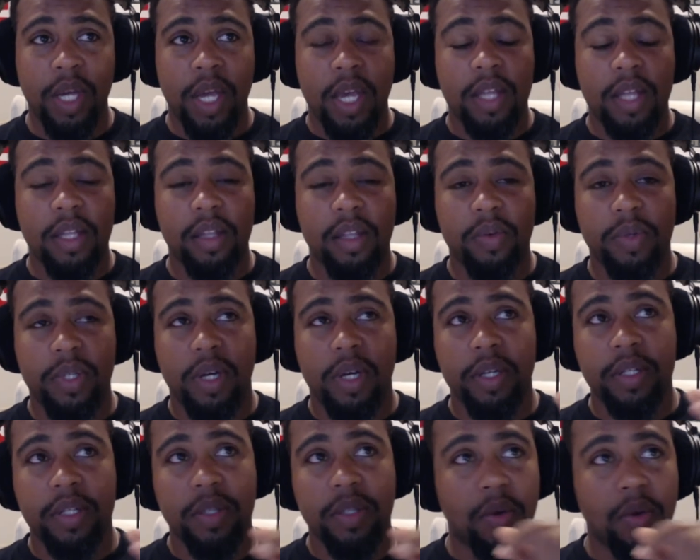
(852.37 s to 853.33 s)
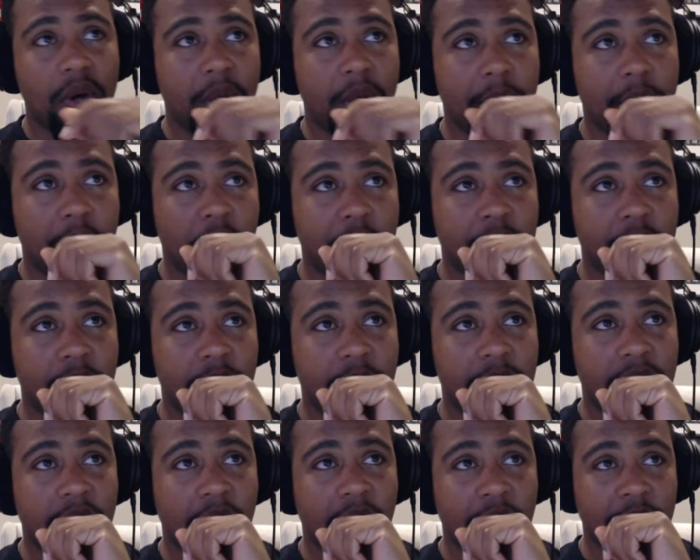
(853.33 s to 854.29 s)
Then there was also a moment
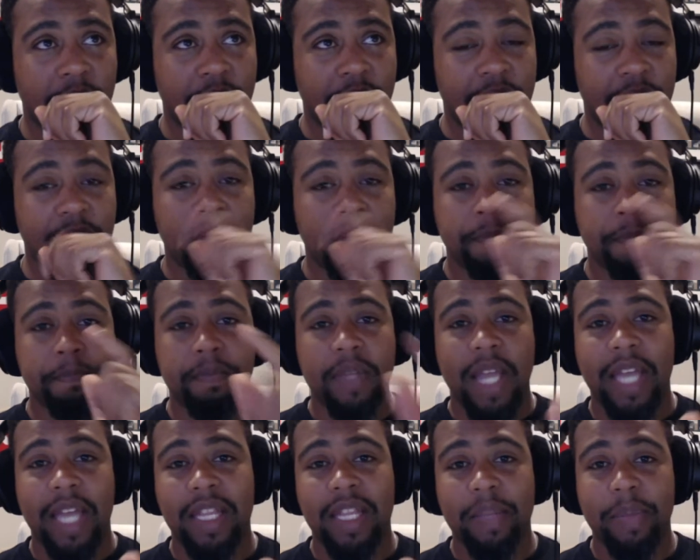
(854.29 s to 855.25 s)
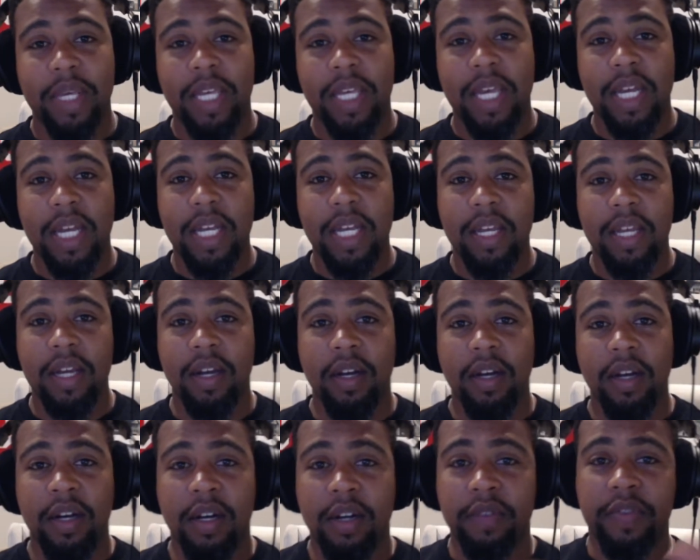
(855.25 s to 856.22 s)
with Archie at the beginning
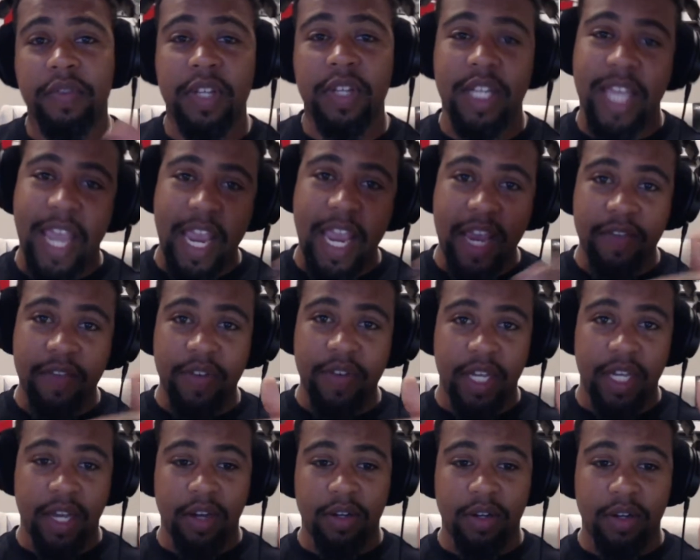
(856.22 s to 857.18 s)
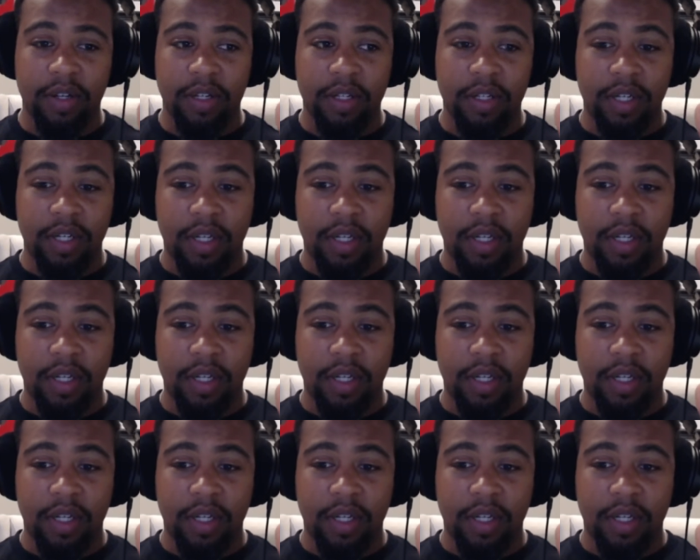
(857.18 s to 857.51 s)
of the cave encounter.